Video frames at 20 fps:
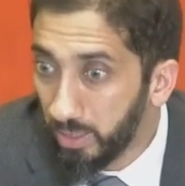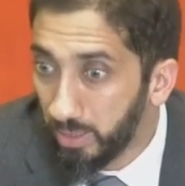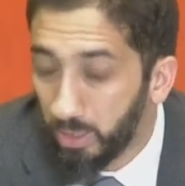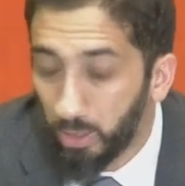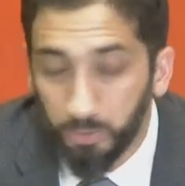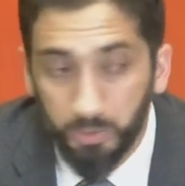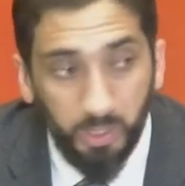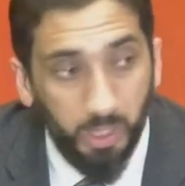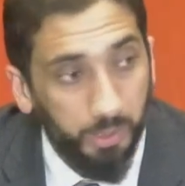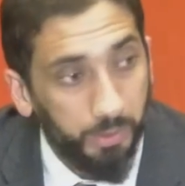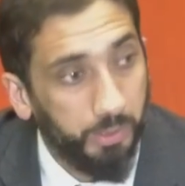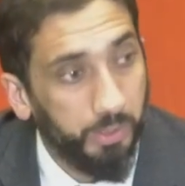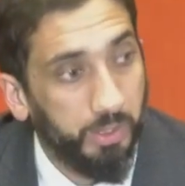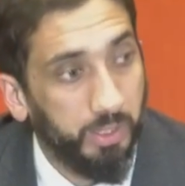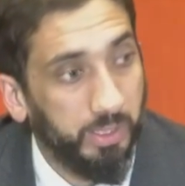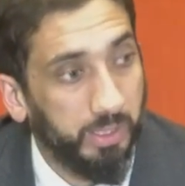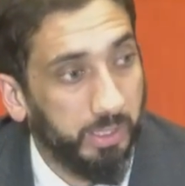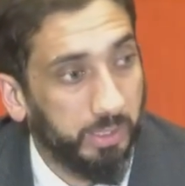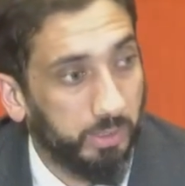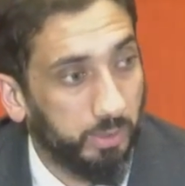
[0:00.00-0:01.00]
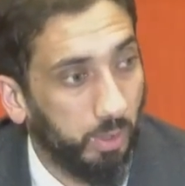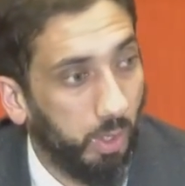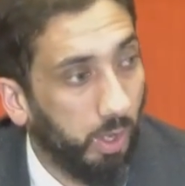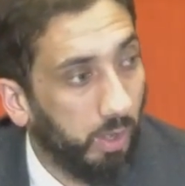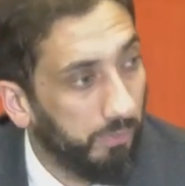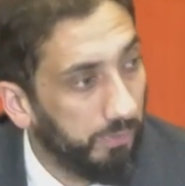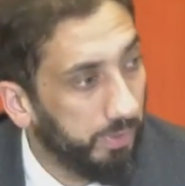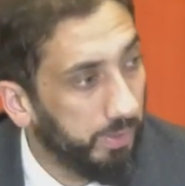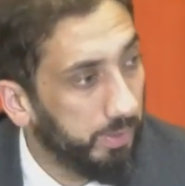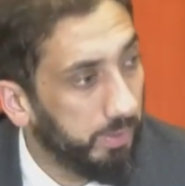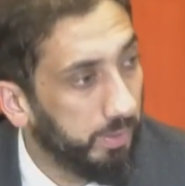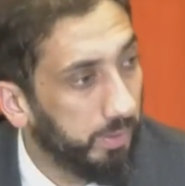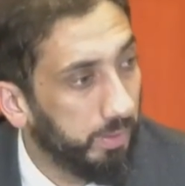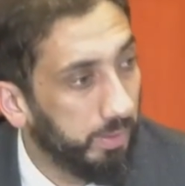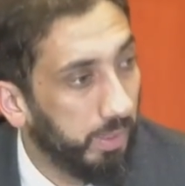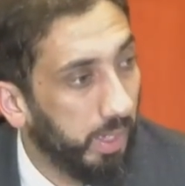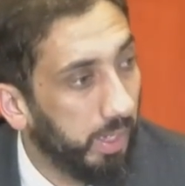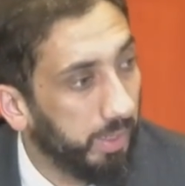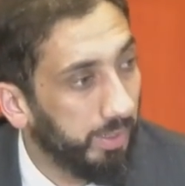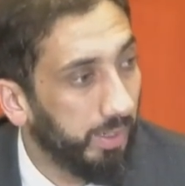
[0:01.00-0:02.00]
Now the other thing that's often
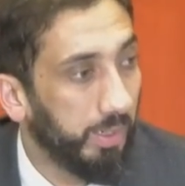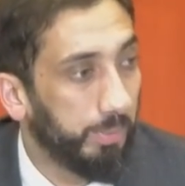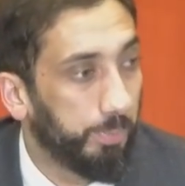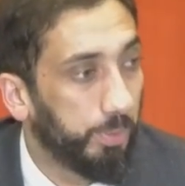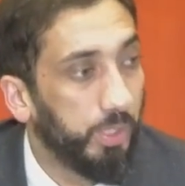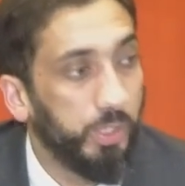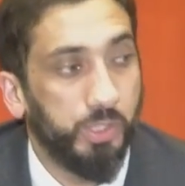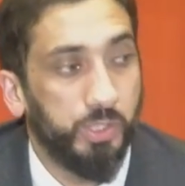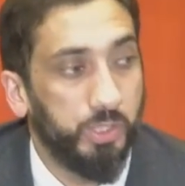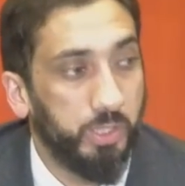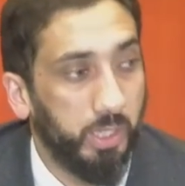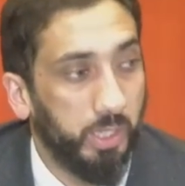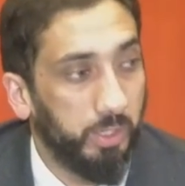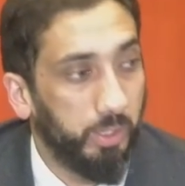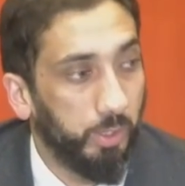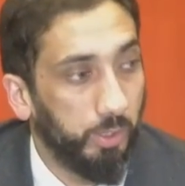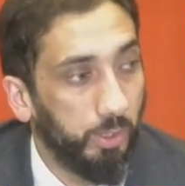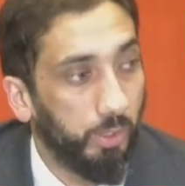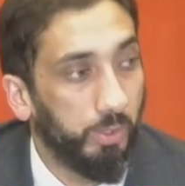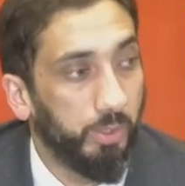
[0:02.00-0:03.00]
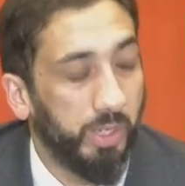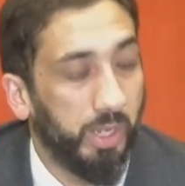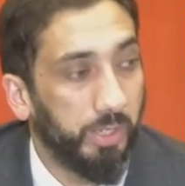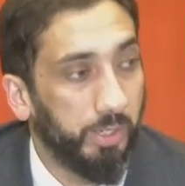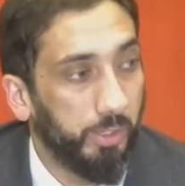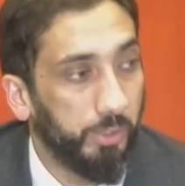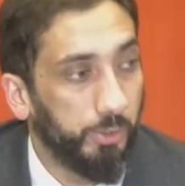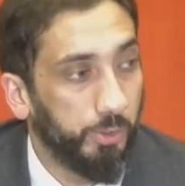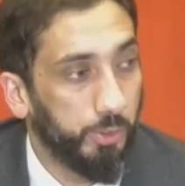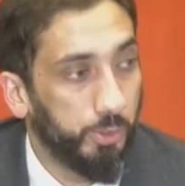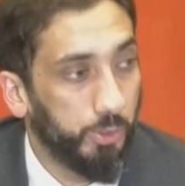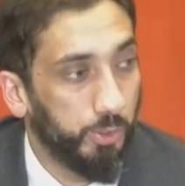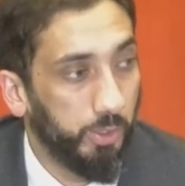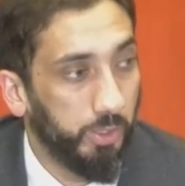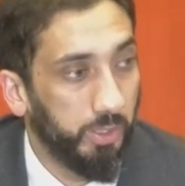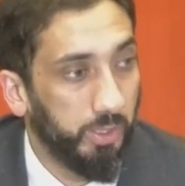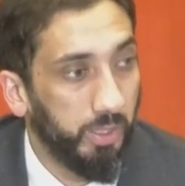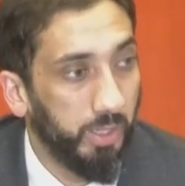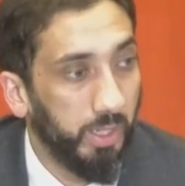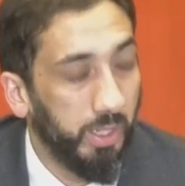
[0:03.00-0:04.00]
not appreciated or not
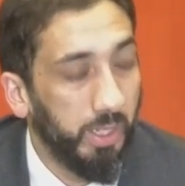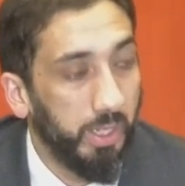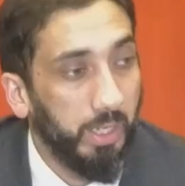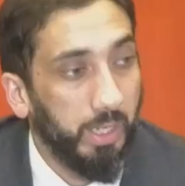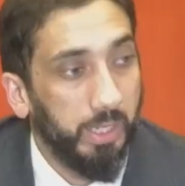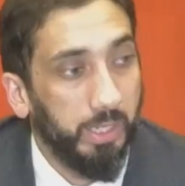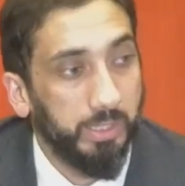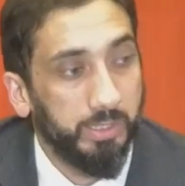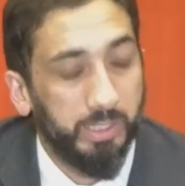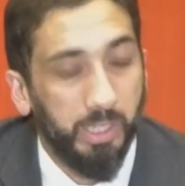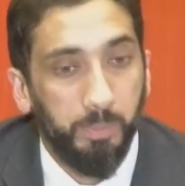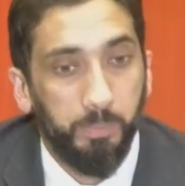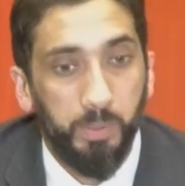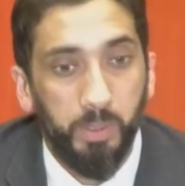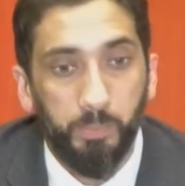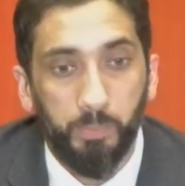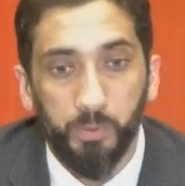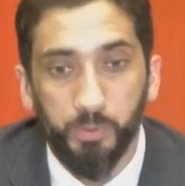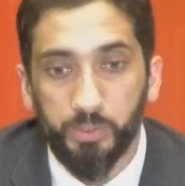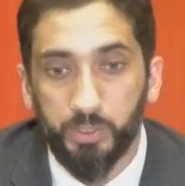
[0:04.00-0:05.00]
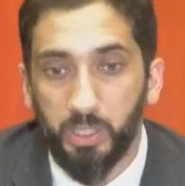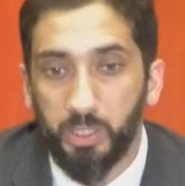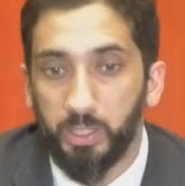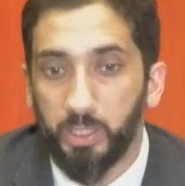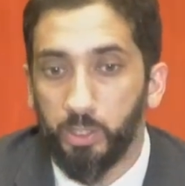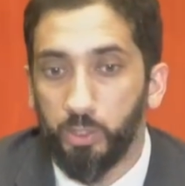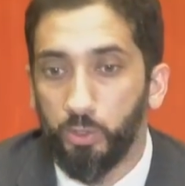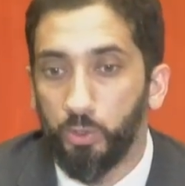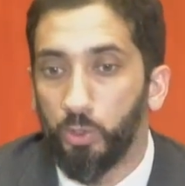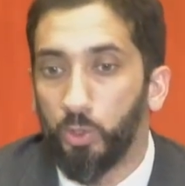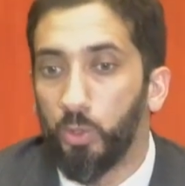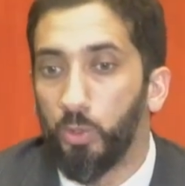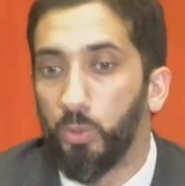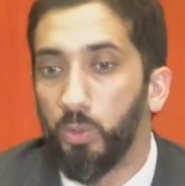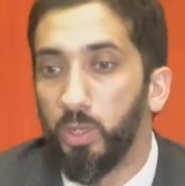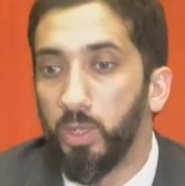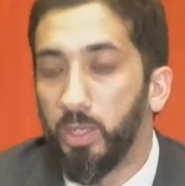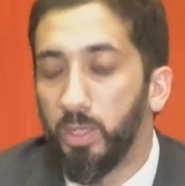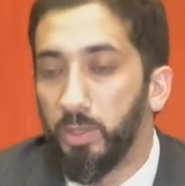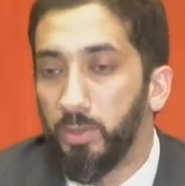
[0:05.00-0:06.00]
understood is that people say that, you know,